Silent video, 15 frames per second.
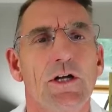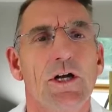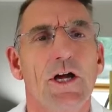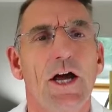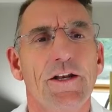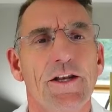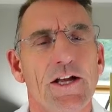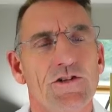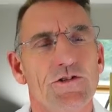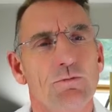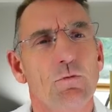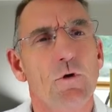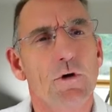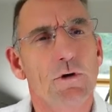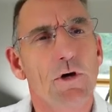And that's
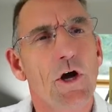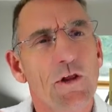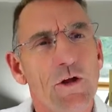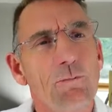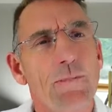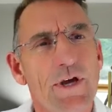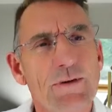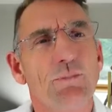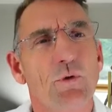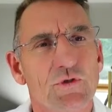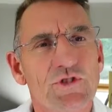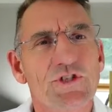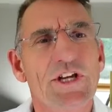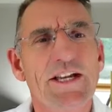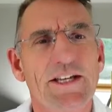what other people
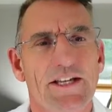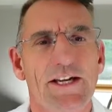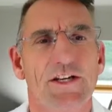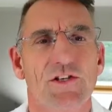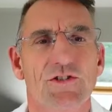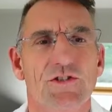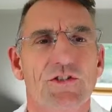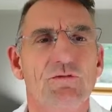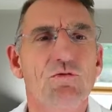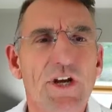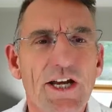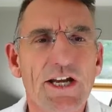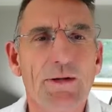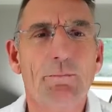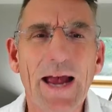see in us.
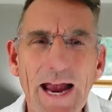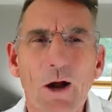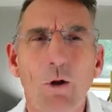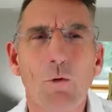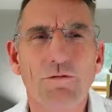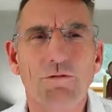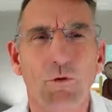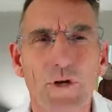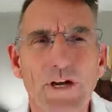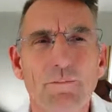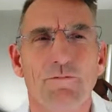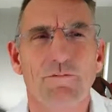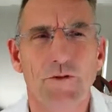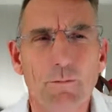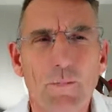Really powerful
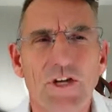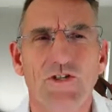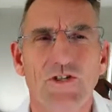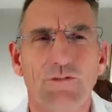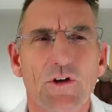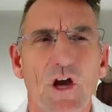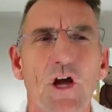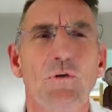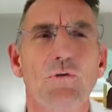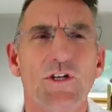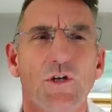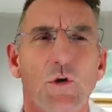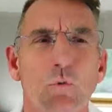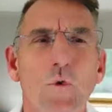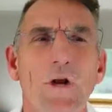information if only
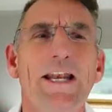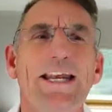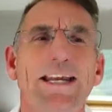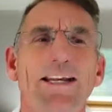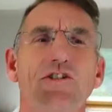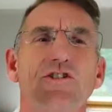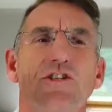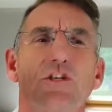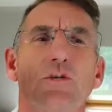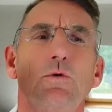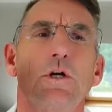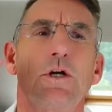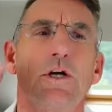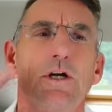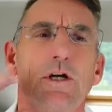you're willing to
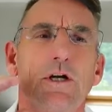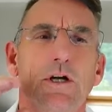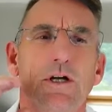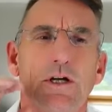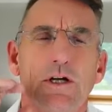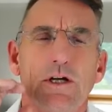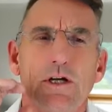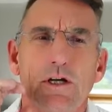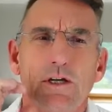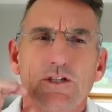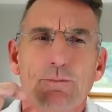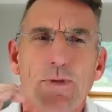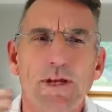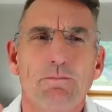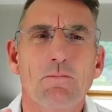
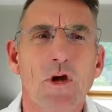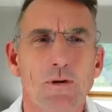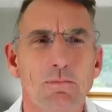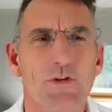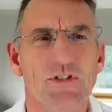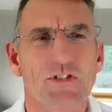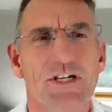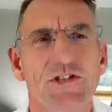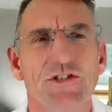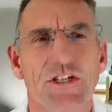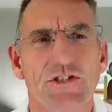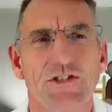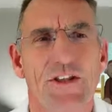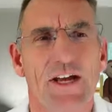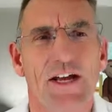spend moments listening
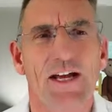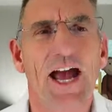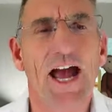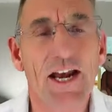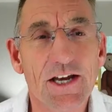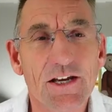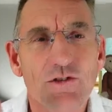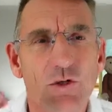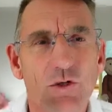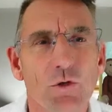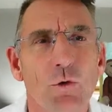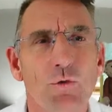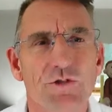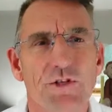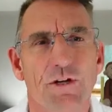to that. And
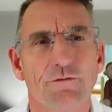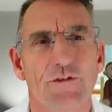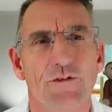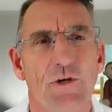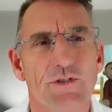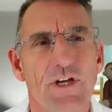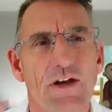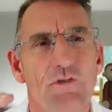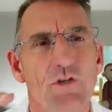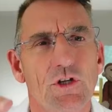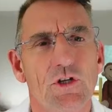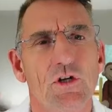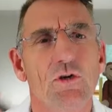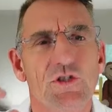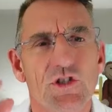also, folks, having the
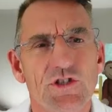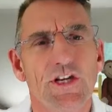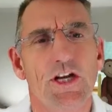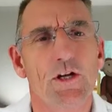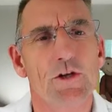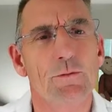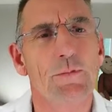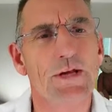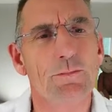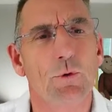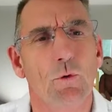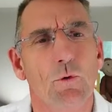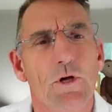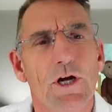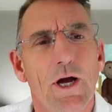courage to tell other
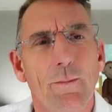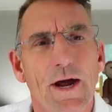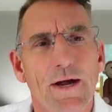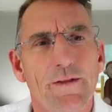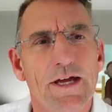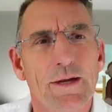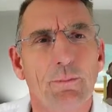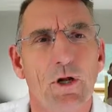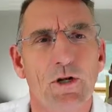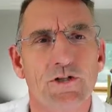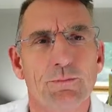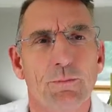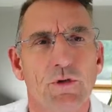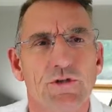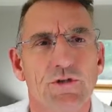people about their blind
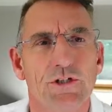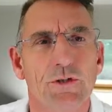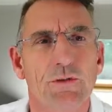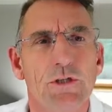spots too.